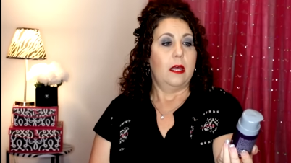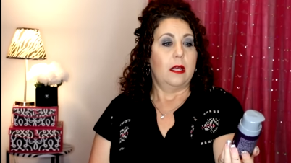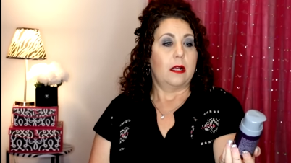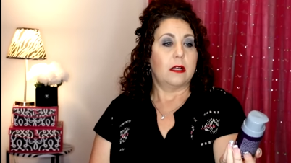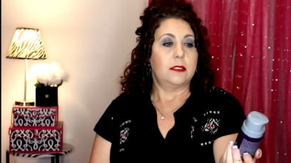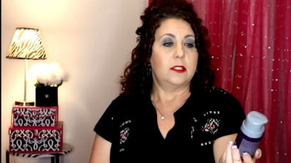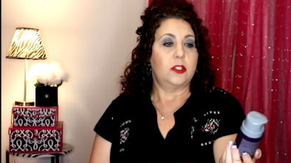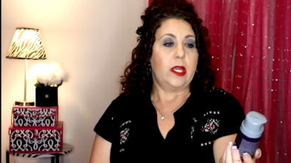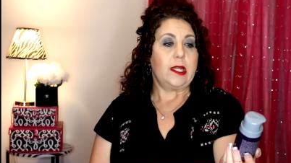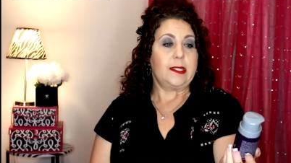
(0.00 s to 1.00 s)

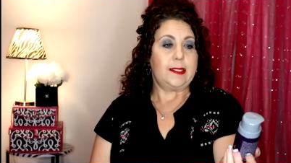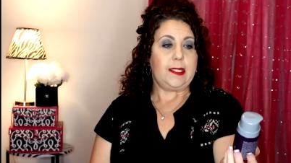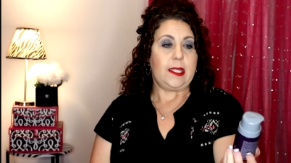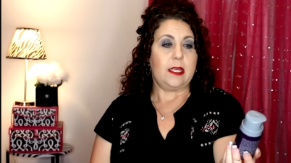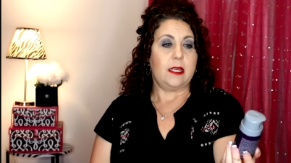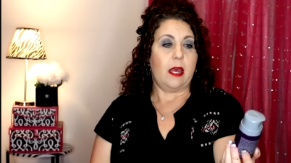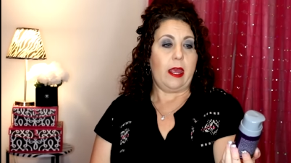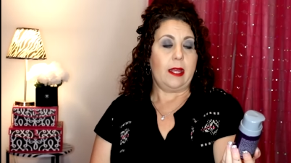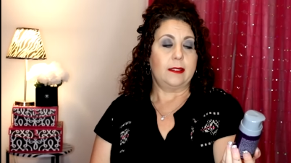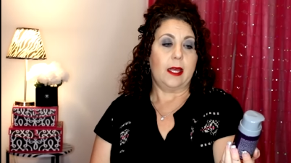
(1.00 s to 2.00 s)
Concentrated C
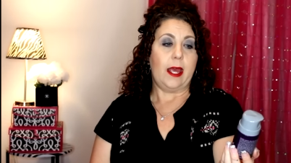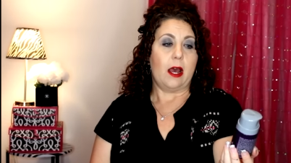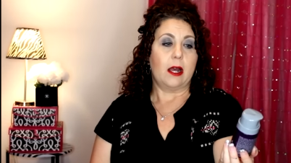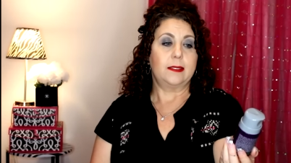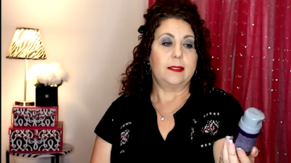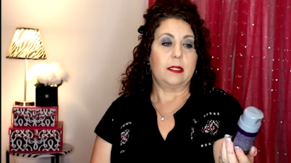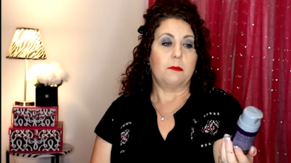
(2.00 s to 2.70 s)
Antioxidant